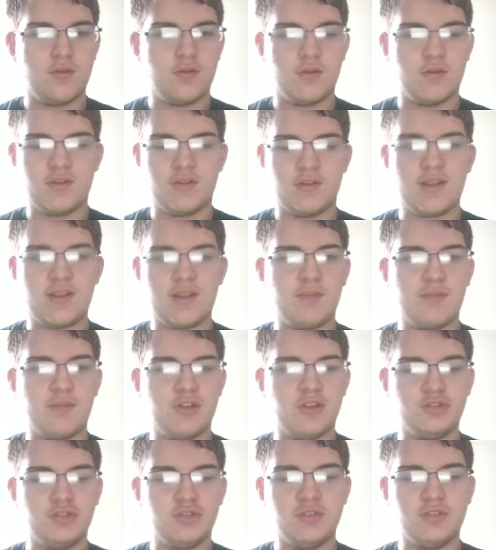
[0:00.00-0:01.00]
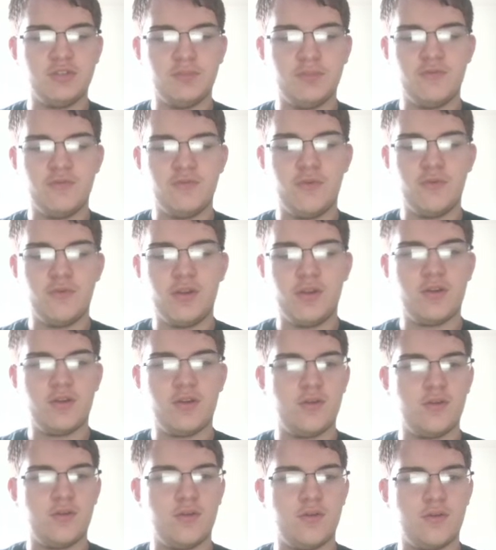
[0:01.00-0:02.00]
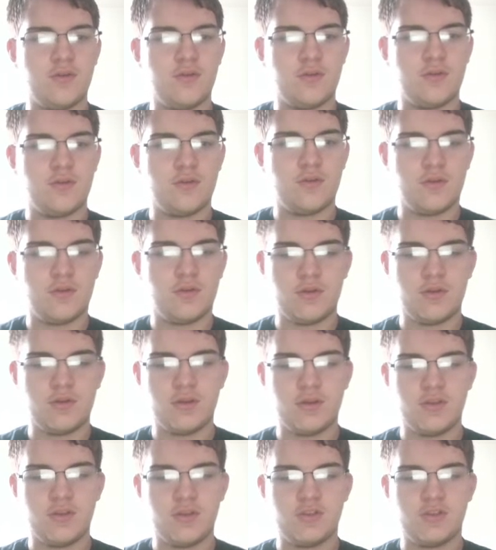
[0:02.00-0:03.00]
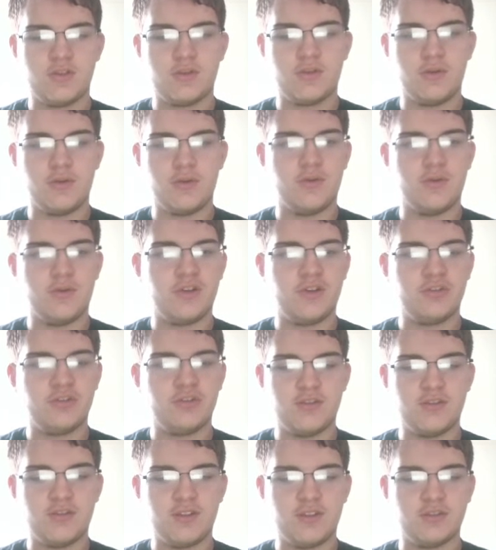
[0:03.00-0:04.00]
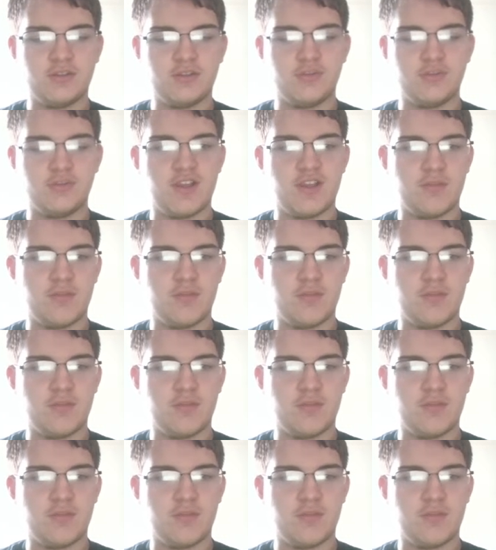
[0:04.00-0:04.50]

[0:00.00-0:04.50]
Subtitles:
time.sleep before it, so it'll actually take some time.